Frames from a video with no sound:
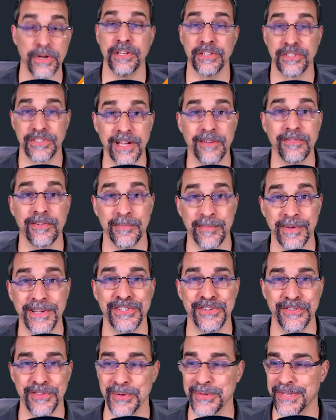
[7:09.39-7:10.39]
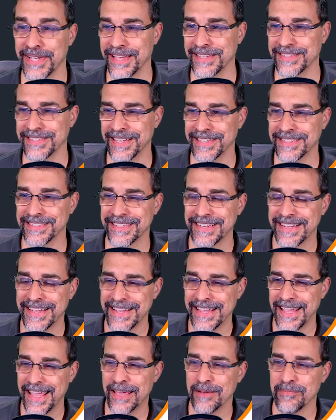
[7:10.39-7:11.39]
discovered a bunch of those assets
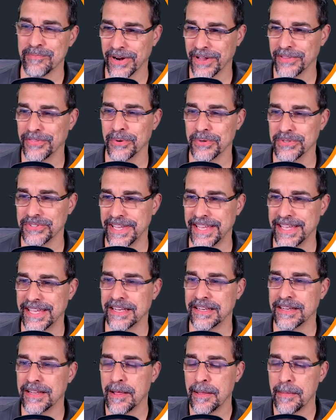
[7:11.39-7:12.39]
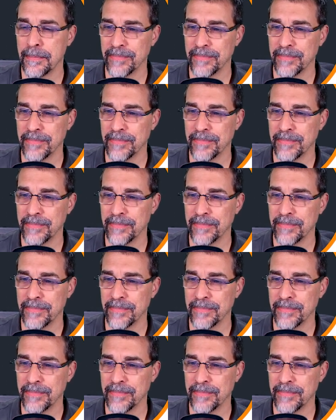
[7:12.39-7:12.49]
and brought those in,